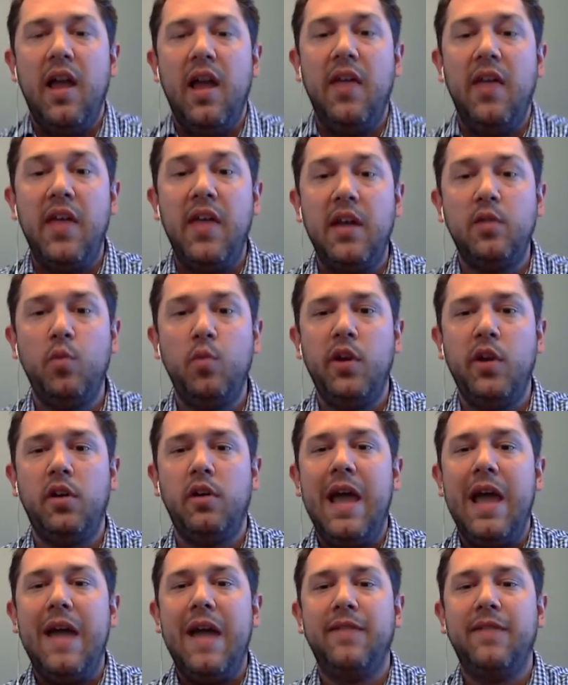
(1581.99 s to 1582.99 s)
And then we
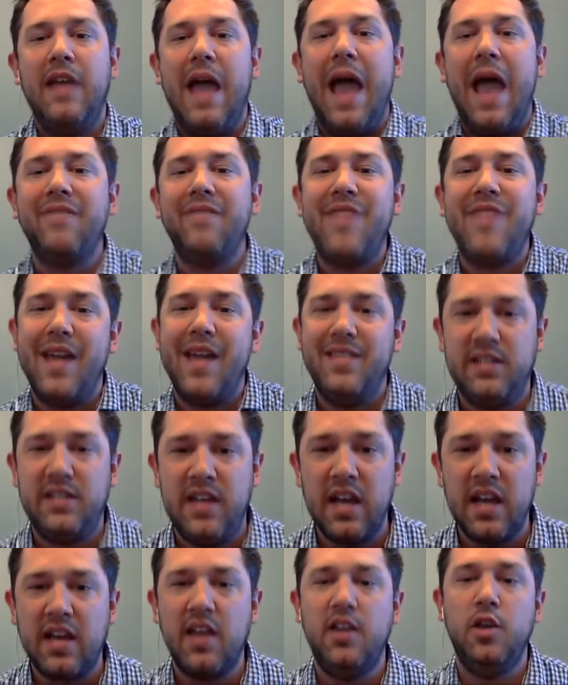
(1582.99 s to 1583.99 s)
don't have to have that in the
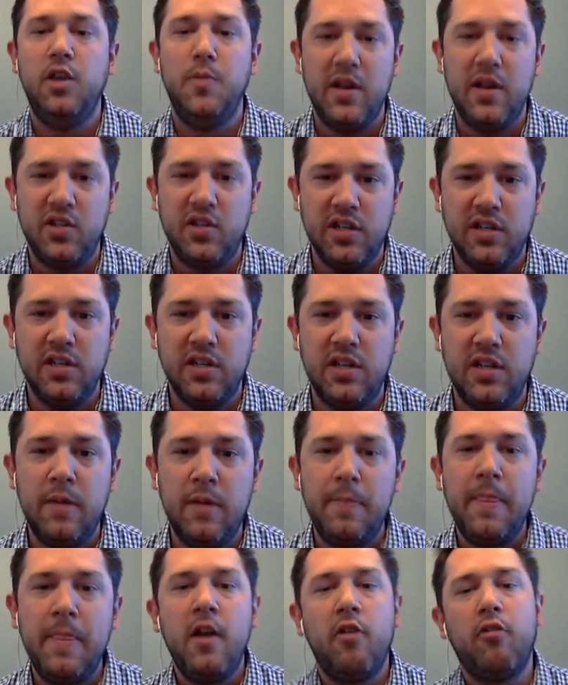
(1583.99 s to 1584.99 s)
ticket you mentioned,
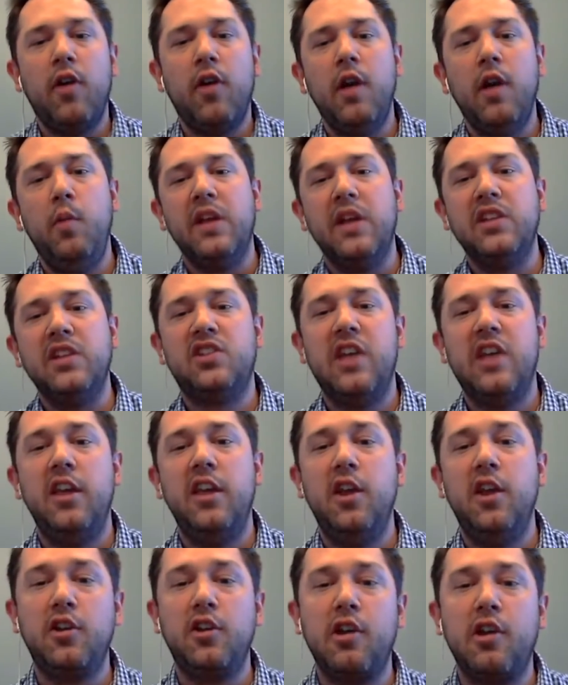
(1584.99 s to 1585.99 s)
right? We can
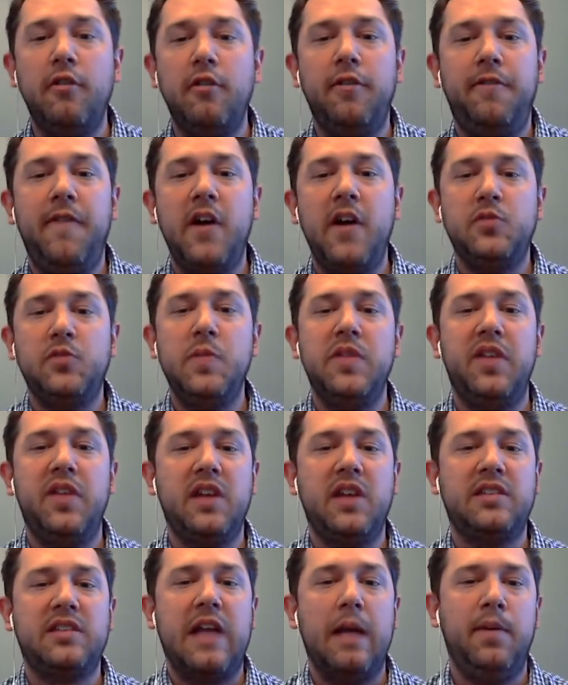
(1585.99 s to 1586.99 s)
say, go fetch me the
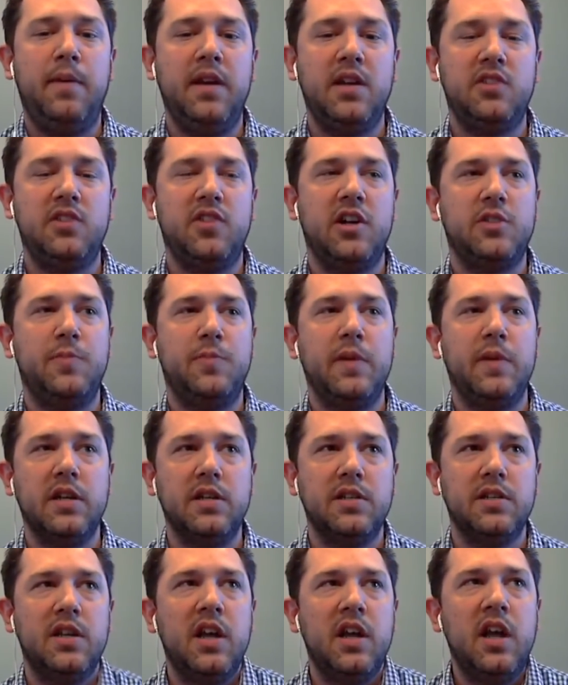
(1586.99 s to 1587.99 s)
next IP address,
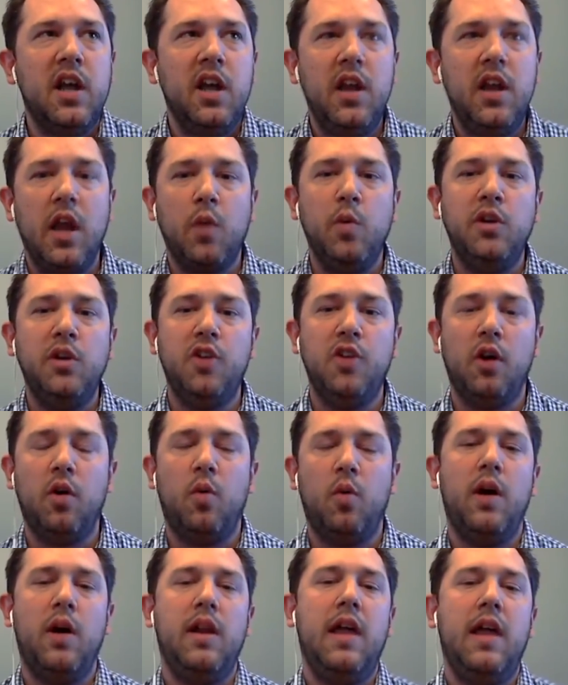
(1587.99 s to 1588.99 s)
because we
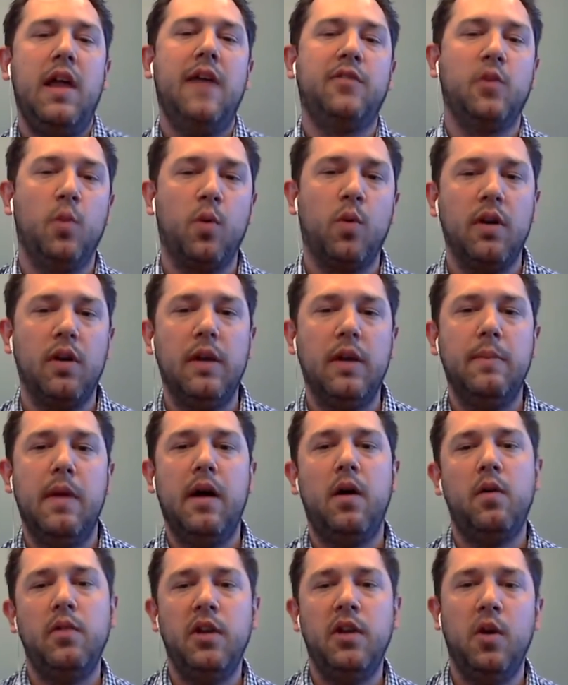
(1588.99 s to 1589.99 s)
don't want to have to worry
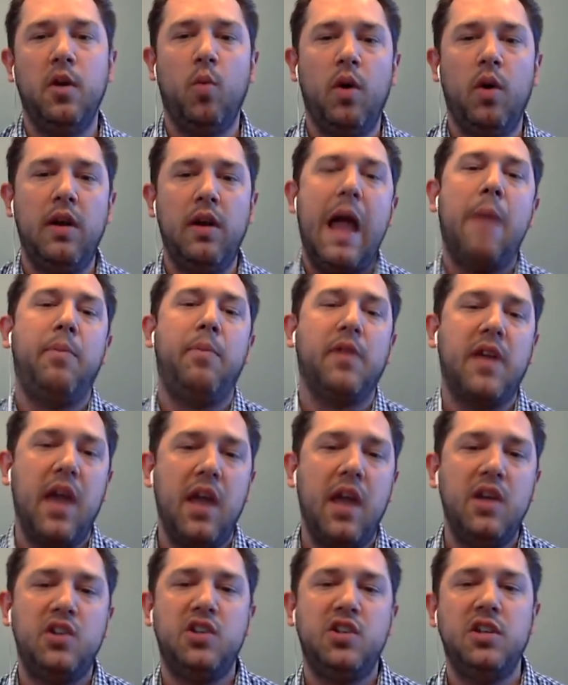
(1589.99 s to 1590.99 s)
about, what
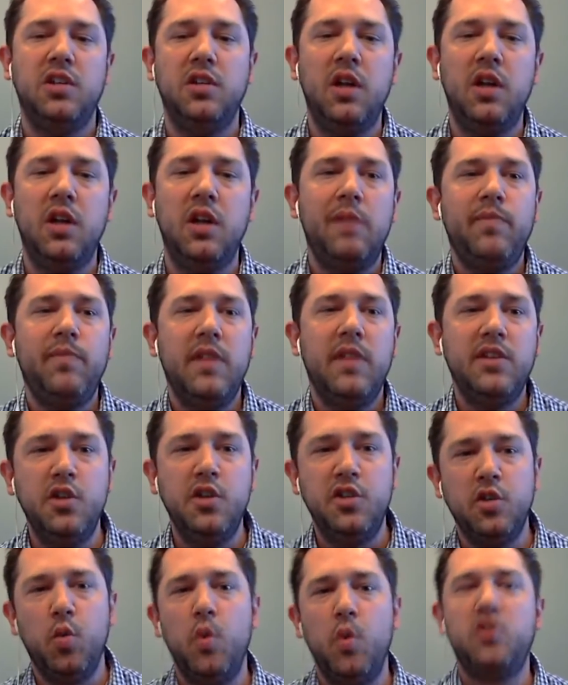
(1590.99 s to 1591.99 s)
application is
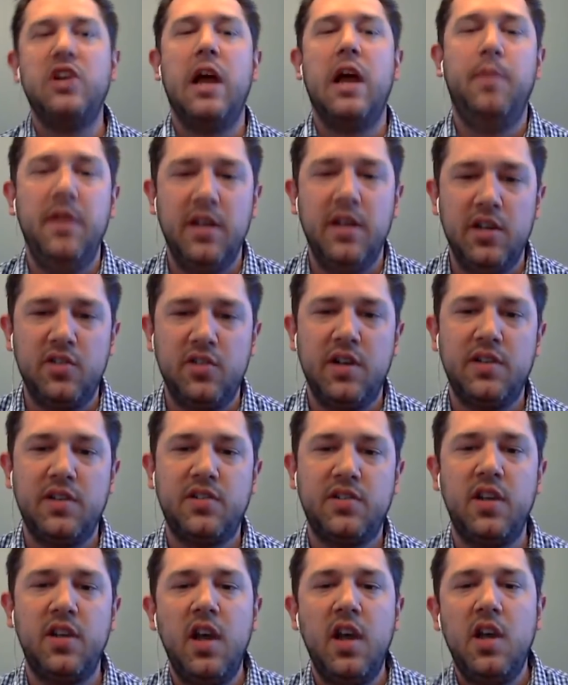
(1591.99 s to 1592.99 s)
using which IP
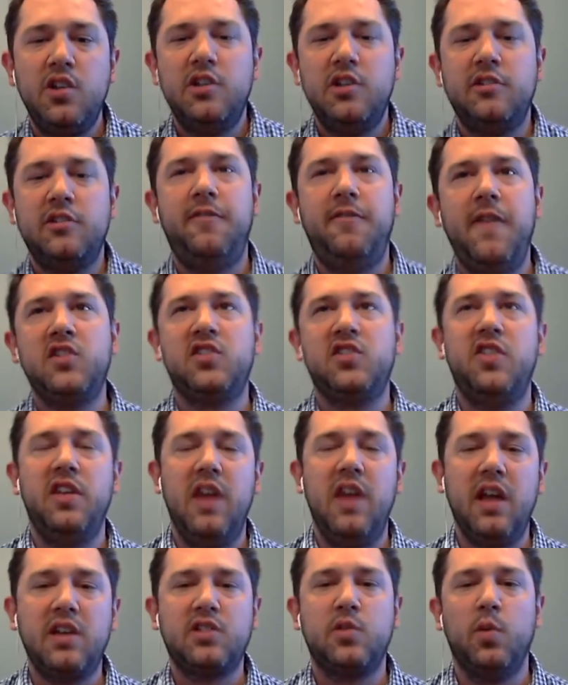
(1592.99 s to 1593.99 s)
address. Just fetch the
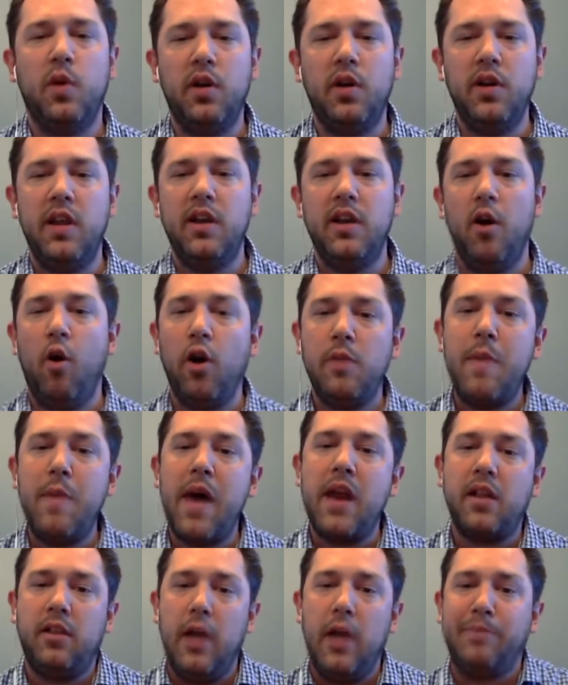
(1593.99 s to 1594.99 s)
next one and
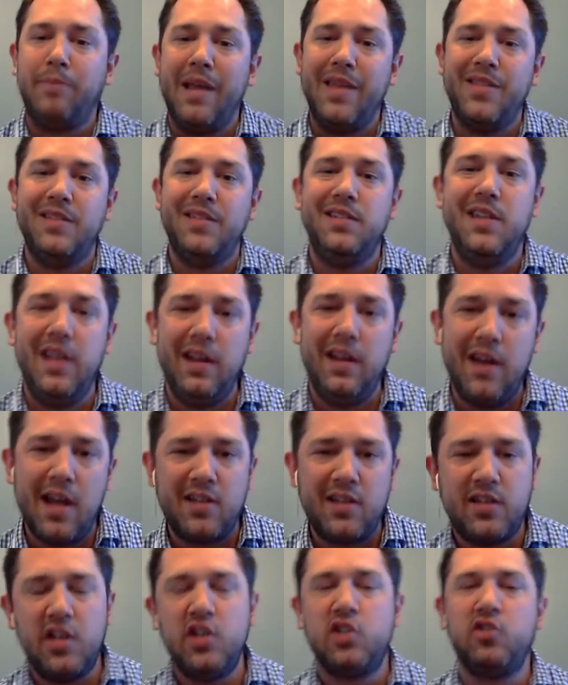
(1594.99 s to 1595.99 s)
automatically update the
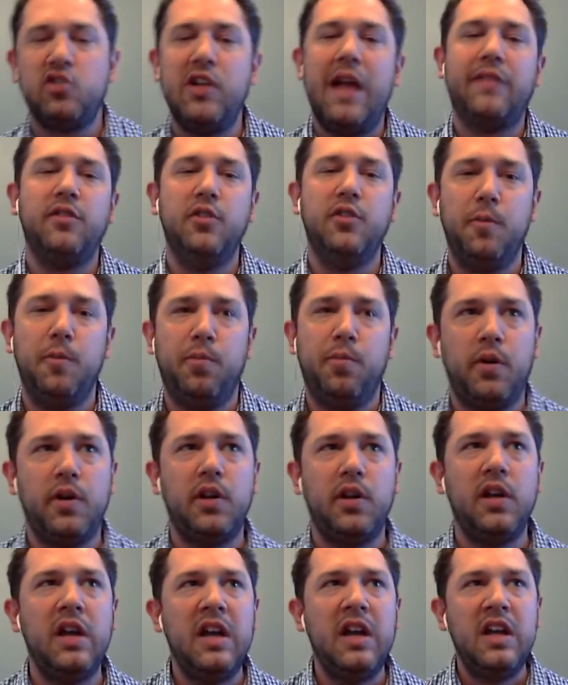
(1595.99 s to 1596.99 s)
DNS entry after you
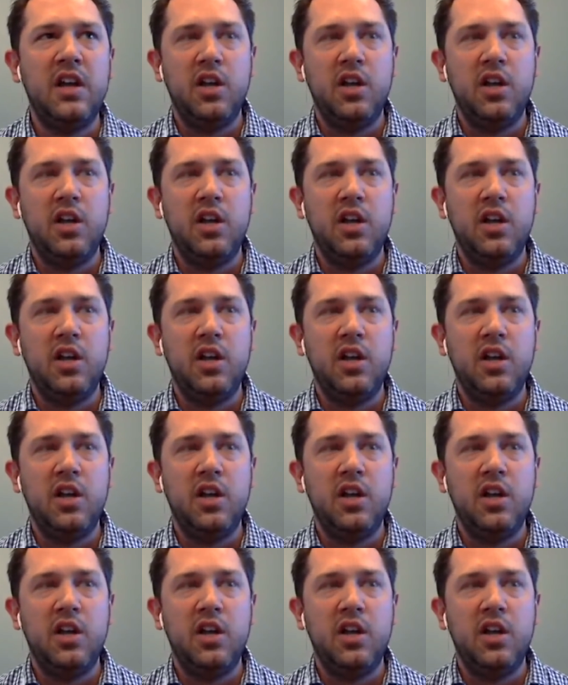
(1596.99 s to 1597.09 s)
deploy.